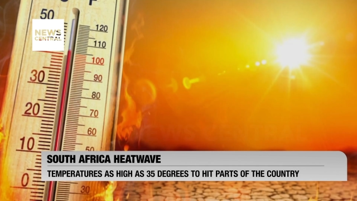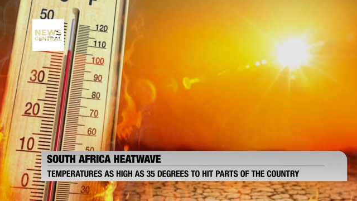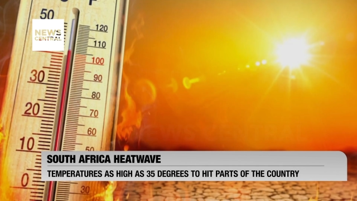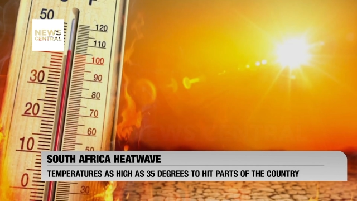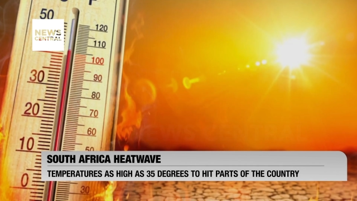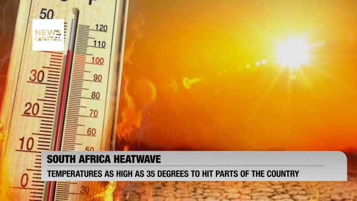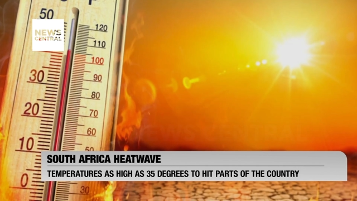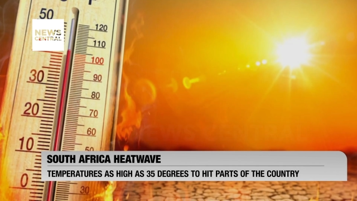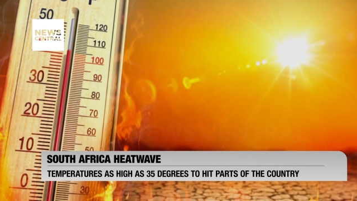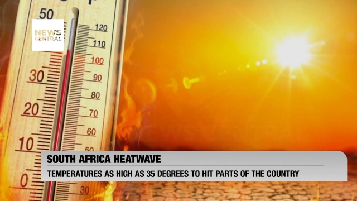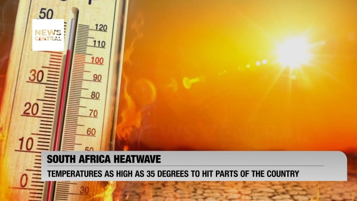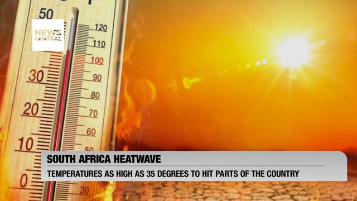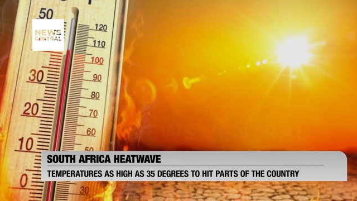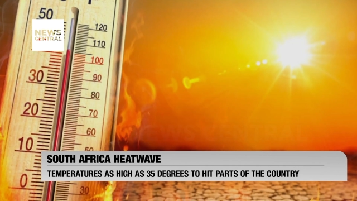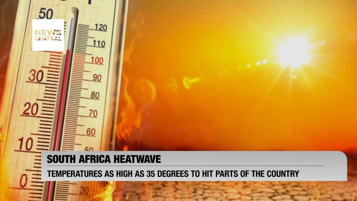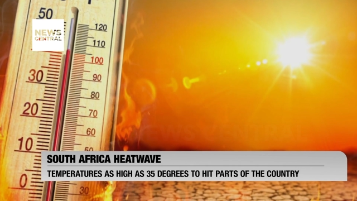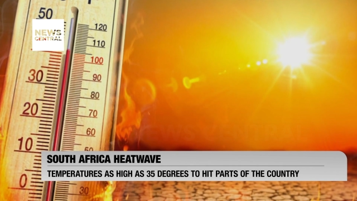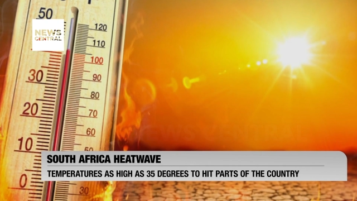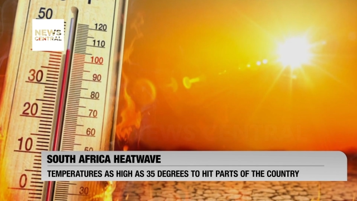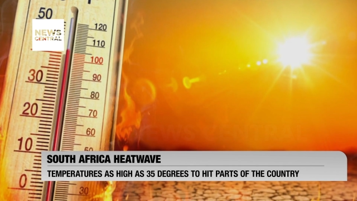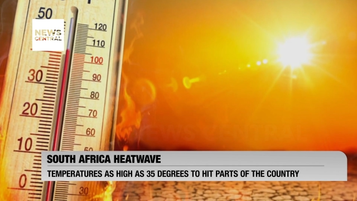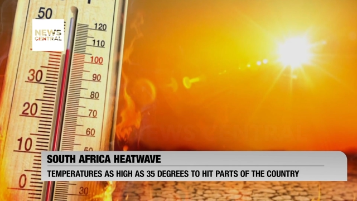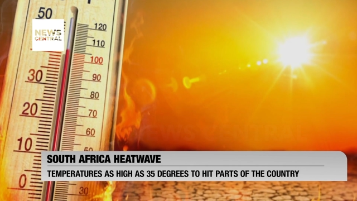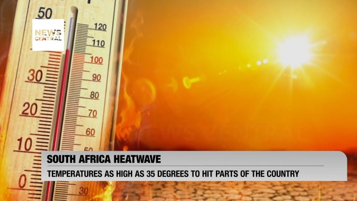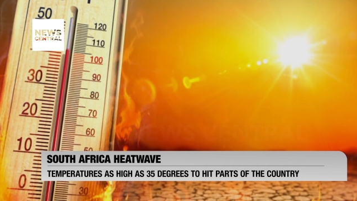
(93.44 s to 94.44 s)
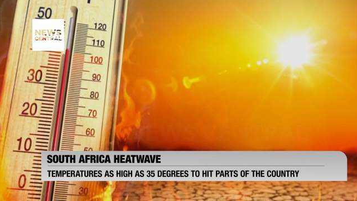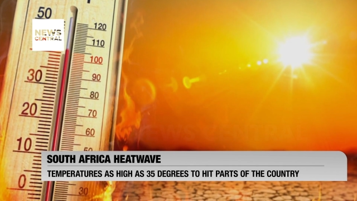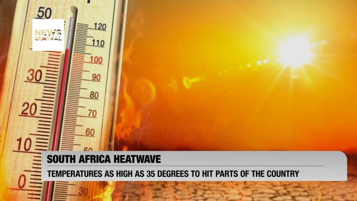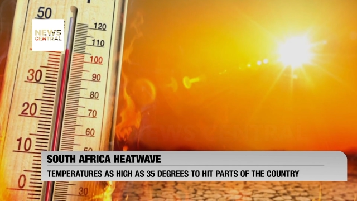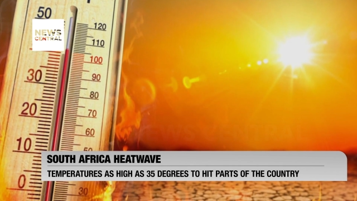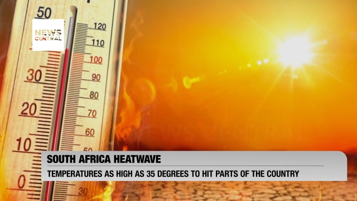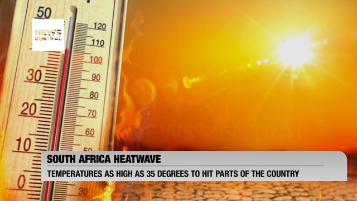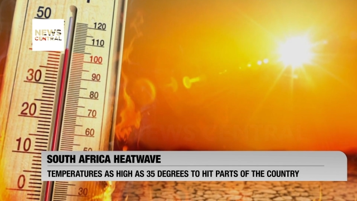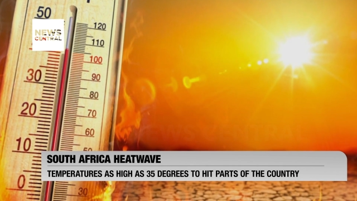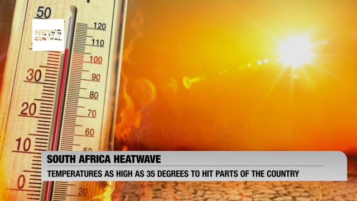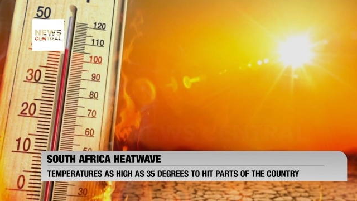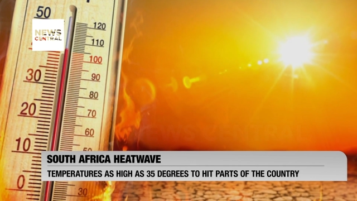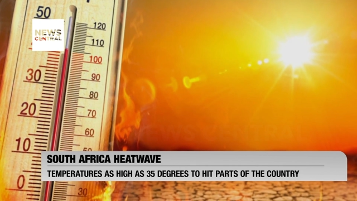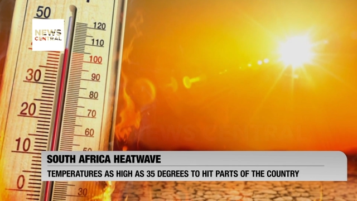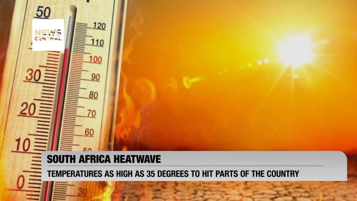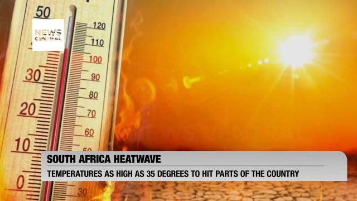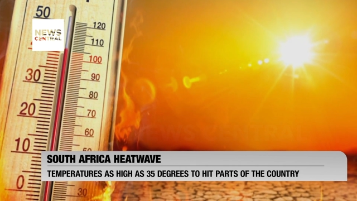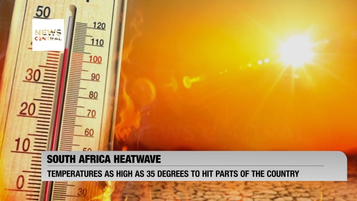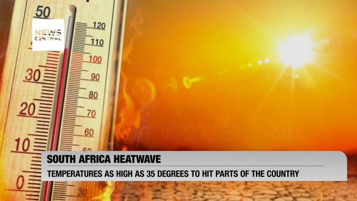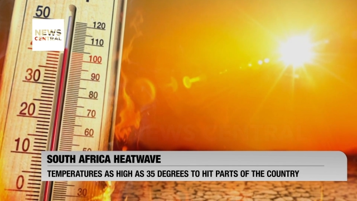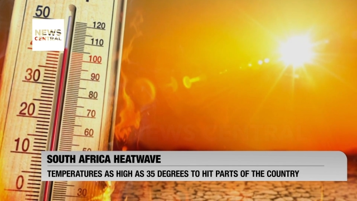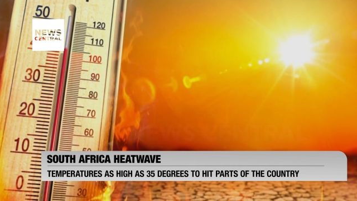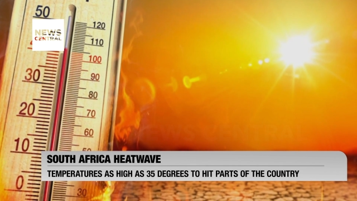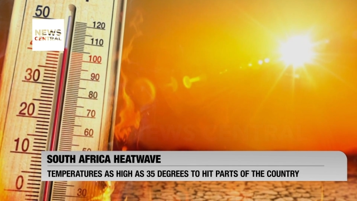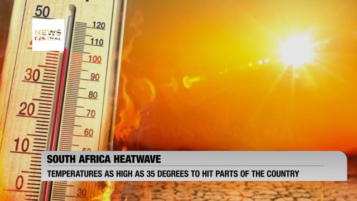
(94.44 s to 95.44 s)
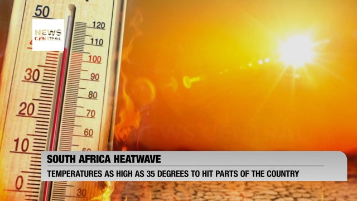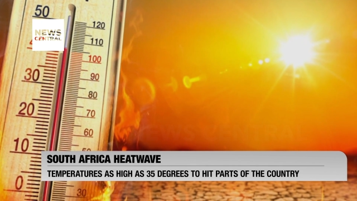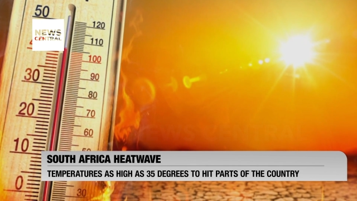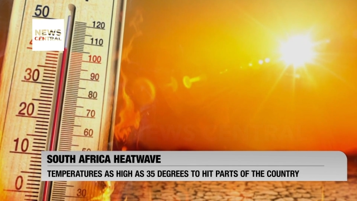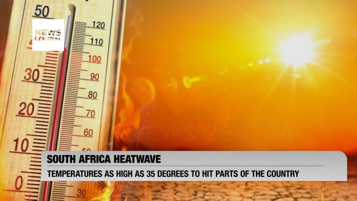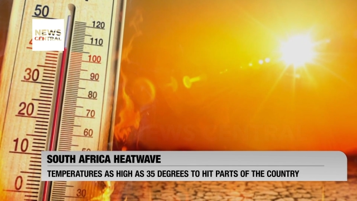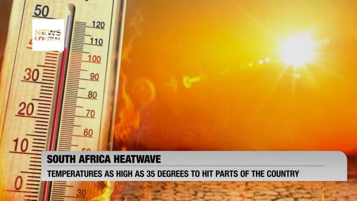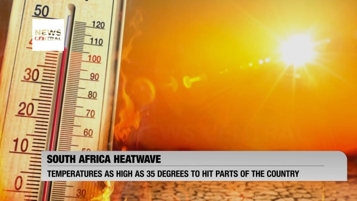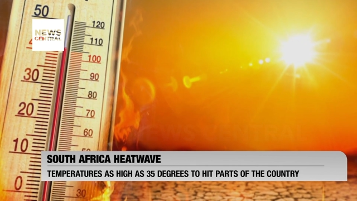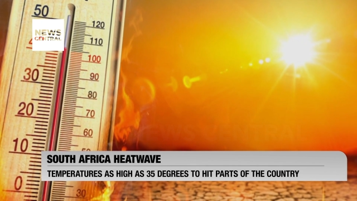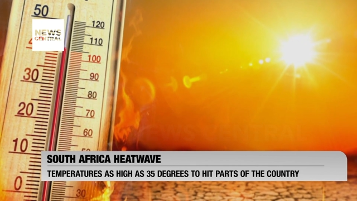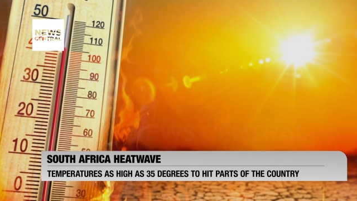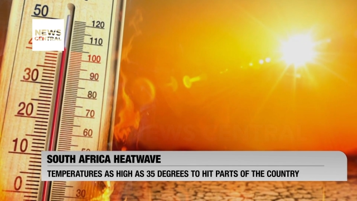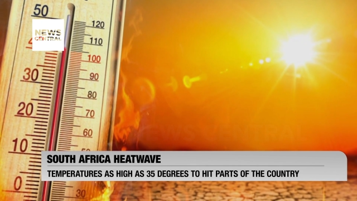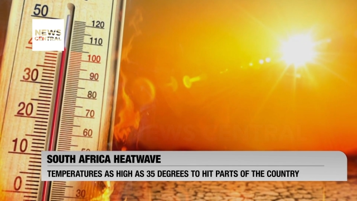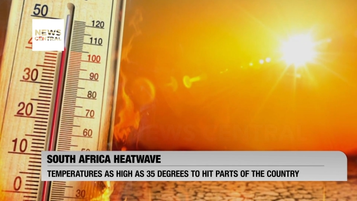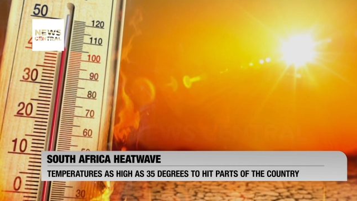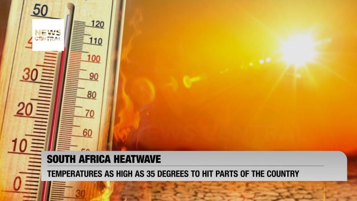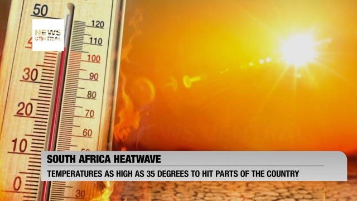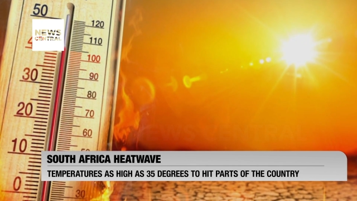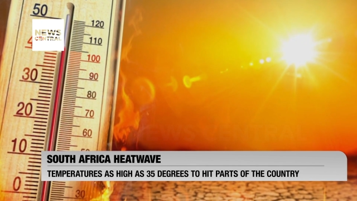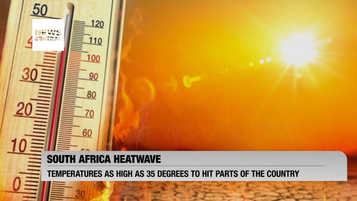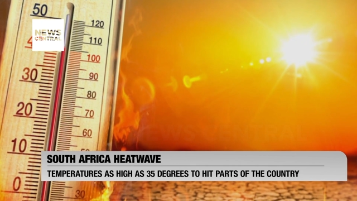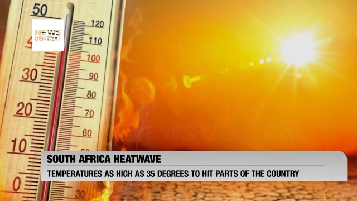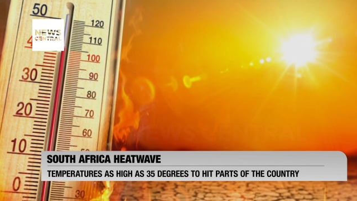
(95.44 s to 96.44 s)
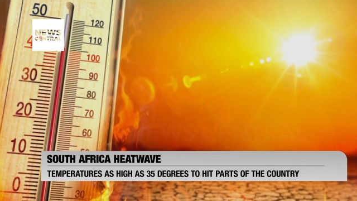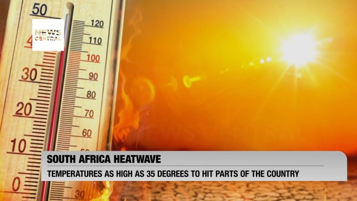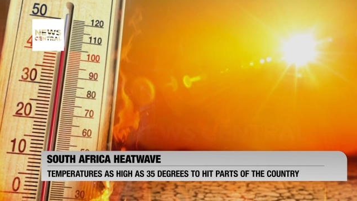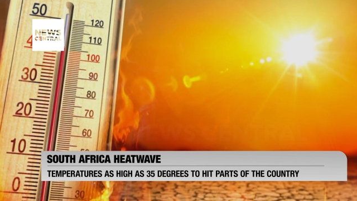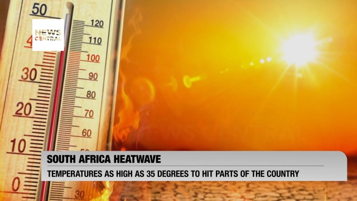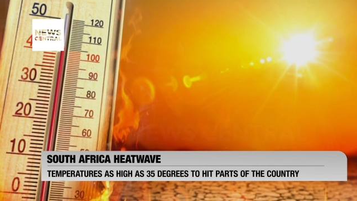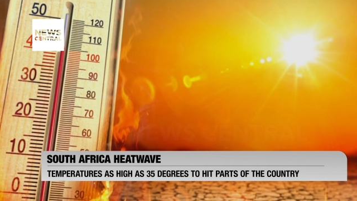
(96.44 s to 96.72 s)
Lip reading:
(no speaker visible)